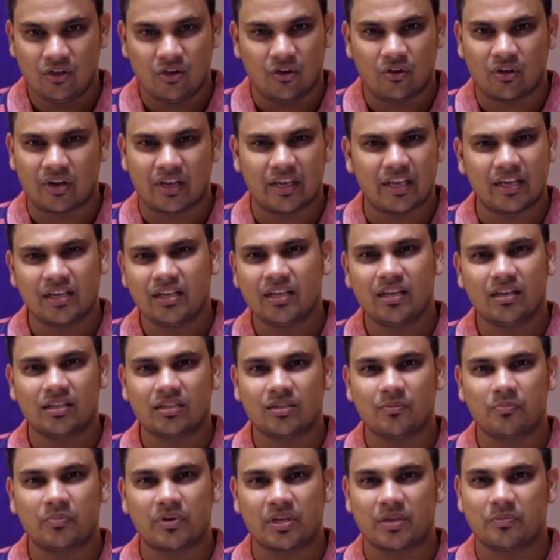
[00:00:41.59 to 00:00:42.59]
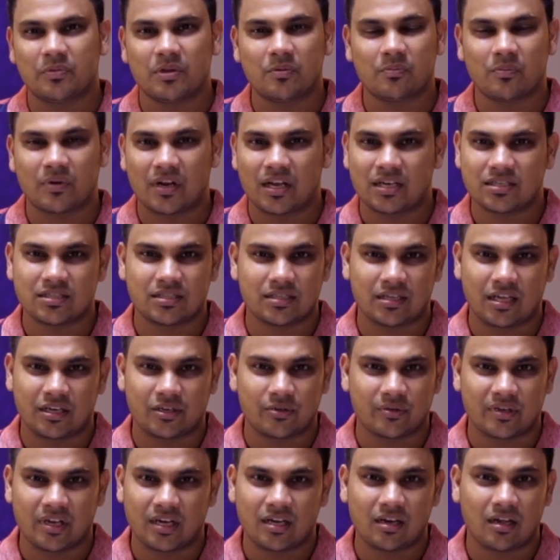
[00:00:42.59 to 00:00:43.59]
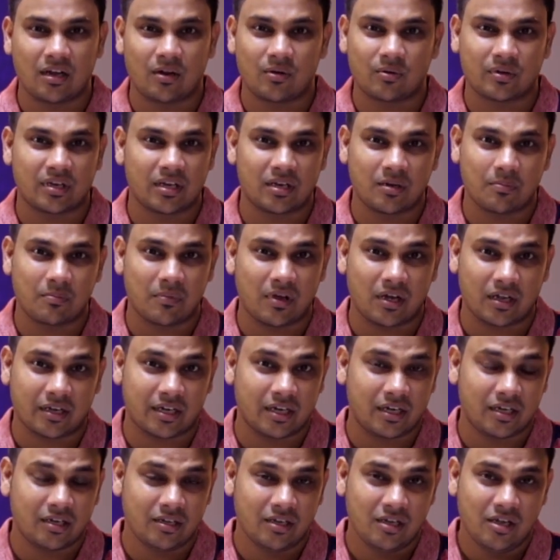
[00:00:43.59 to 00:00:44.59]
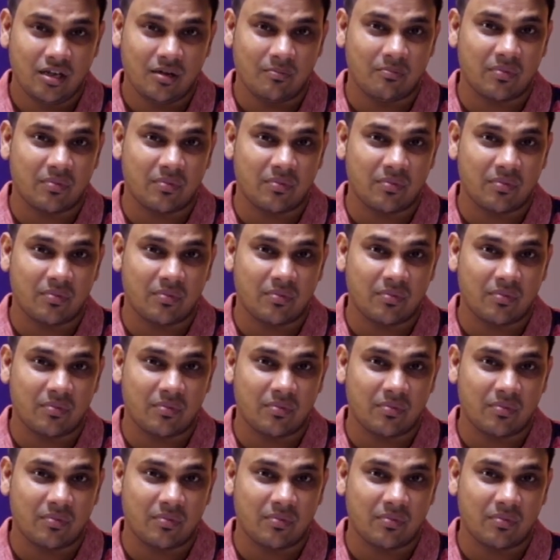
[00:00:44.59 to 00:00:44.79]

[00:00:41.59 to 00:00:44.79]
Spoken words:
or any other premium brands that you get out in the market,